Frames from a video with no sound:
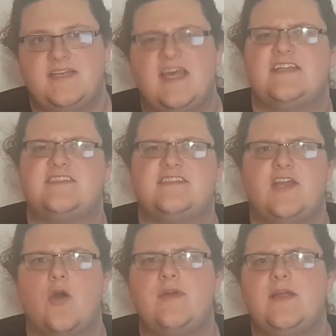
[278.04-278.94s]
It's
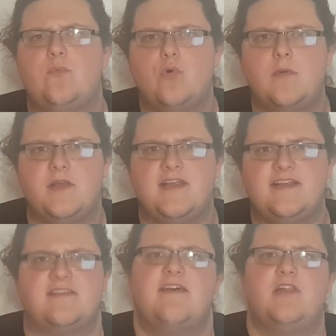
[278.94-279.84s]
the only woman
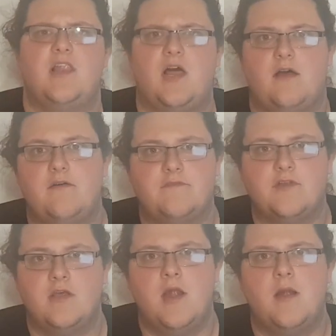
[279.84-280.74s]
he's ever
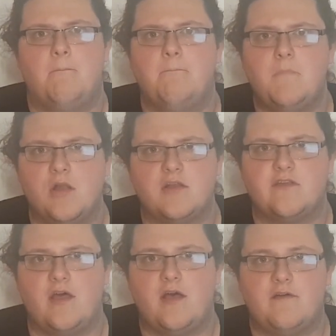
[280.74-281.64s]
loved.
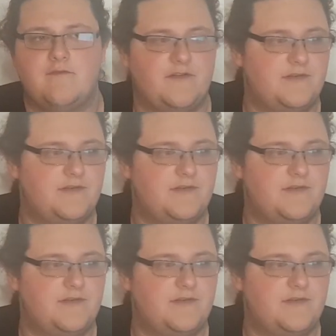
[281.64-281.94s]
Molotov.